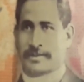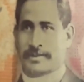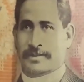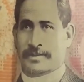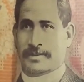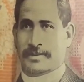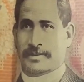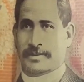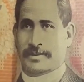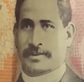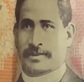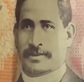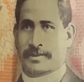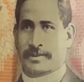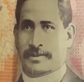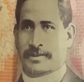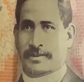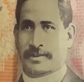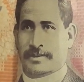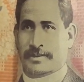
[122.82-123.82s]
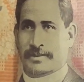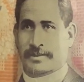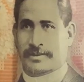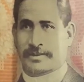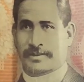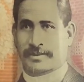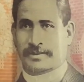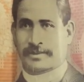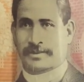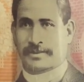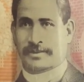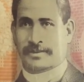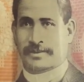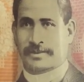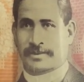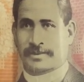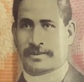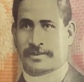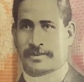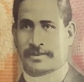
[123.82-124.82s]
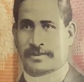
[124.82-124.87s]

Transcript: [no speech]